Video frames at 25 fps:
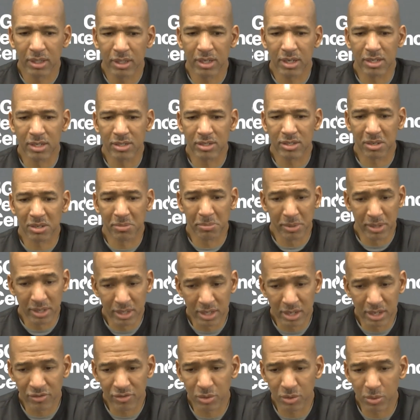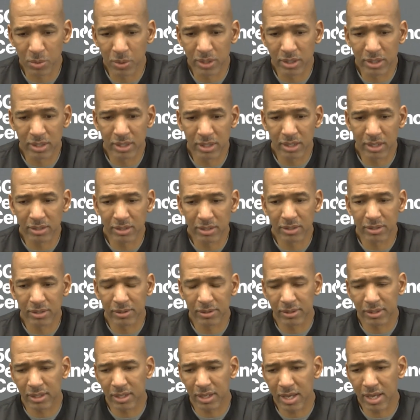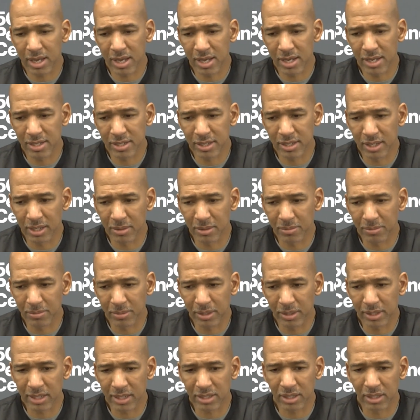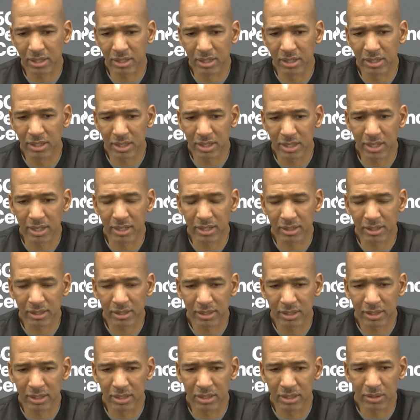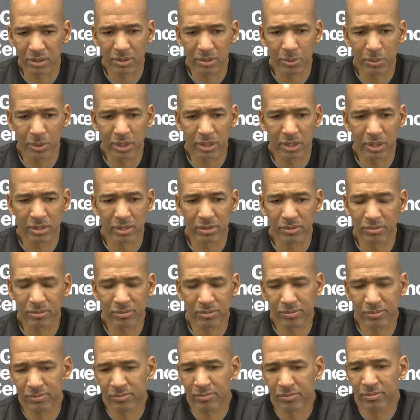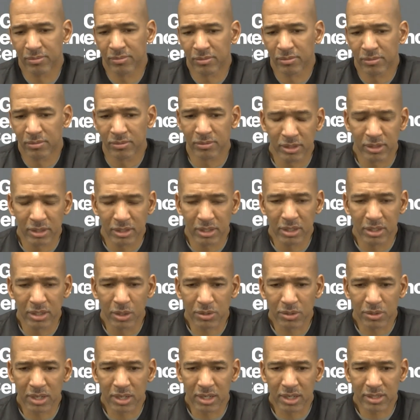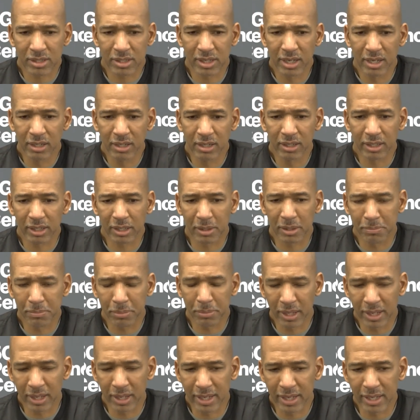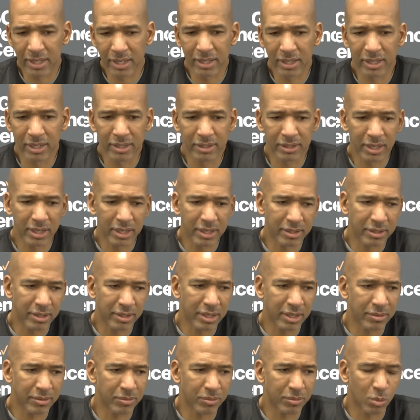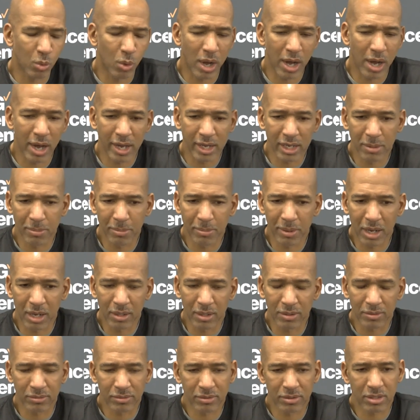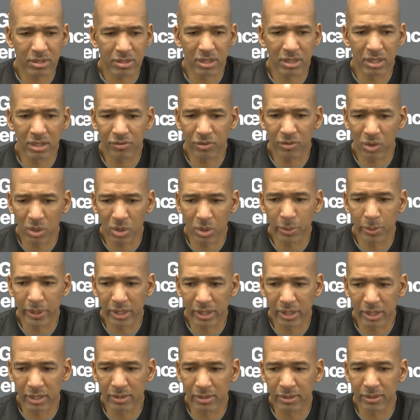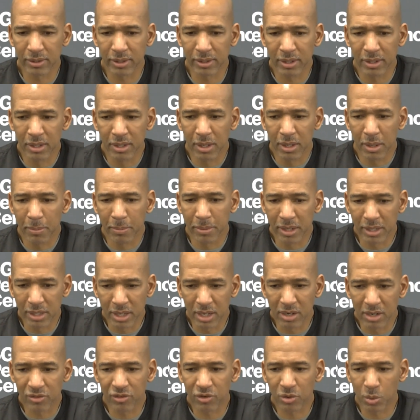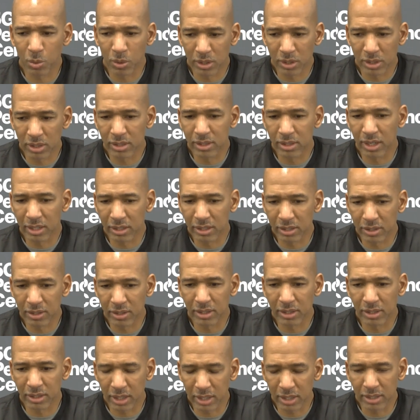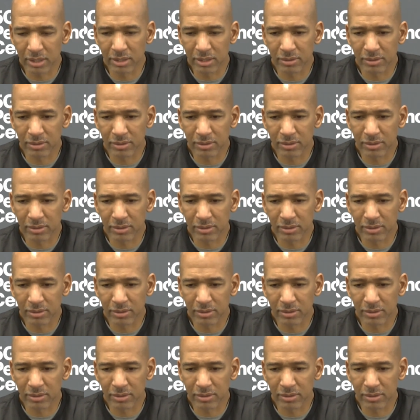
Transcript: to be there for one another. And that's a good thing, you know, that we can, you know, tuck tail and complain and whine about stuff, or we can be there for one another and